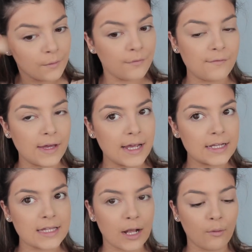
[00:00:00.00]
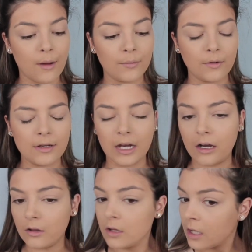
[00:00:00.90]
face like what I'm doing
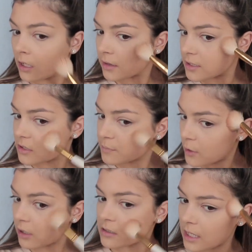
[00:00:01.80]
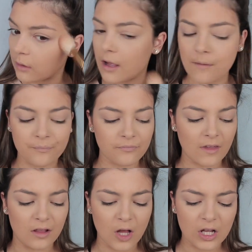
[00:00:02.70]
now. That's just because like
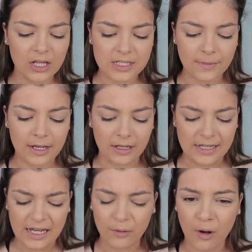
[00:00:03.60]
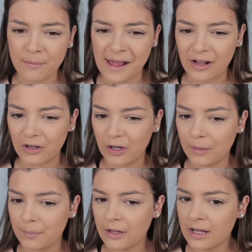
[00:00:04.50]
a lot of girls in my year wear
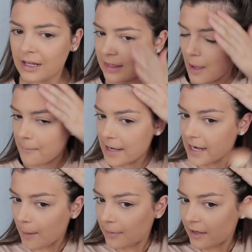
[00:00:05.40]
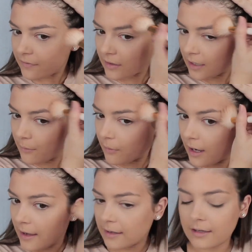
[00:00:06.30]
makeup. Like me and Abby, I feel like we're
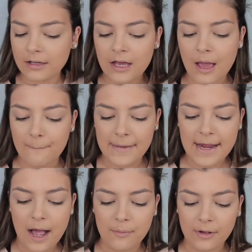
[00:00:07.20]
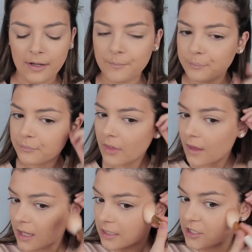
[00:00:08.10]
like, me, Abby
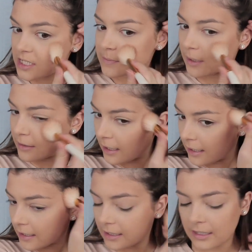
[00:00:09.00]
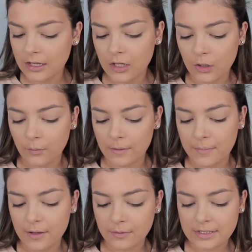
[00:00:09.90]
and Jasmine, like we'd
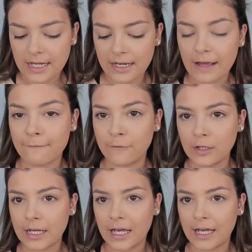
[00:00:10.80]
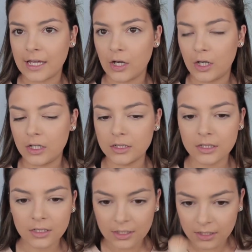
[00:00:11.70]
be the ones that would like fully cake it on,